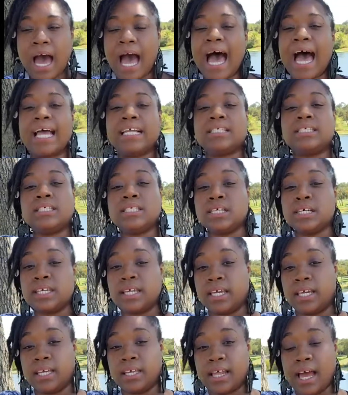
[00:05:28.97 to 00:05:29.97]
I took
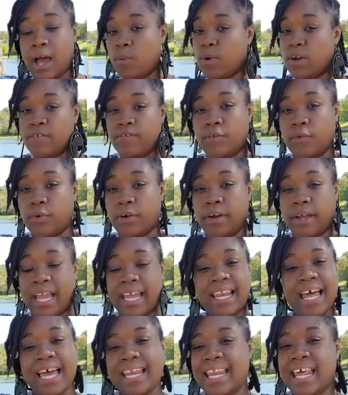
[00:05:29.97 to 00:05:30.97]
it. I went for it.
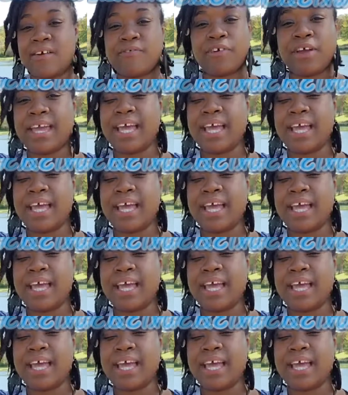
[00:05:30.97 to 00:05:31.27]
And I never